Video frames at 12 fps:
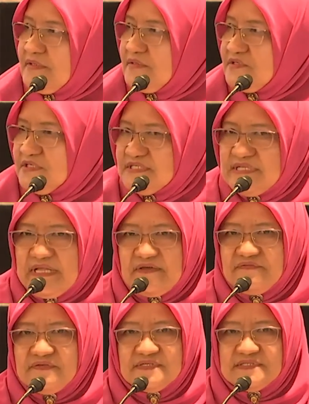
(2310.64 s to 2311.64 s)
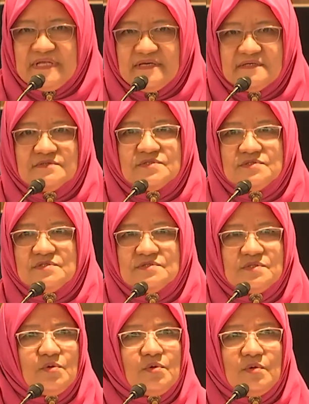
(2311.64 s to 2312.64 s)
Because life is like
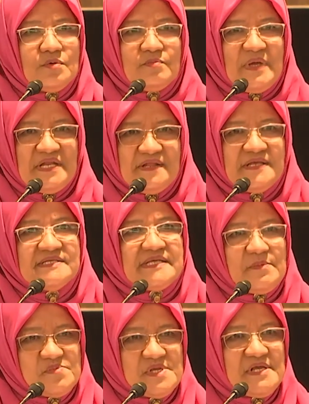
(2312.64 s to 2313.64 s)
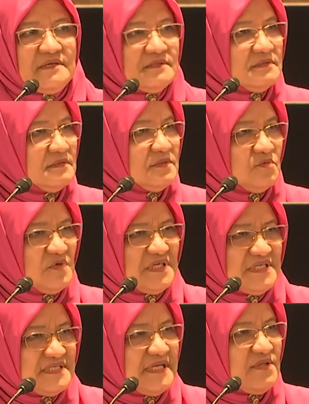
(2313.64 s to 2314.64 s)
so many things happening. What
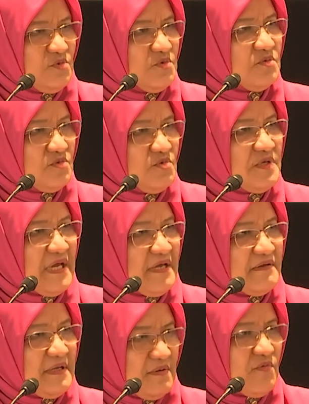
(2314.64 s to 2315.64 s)
is there to die, right?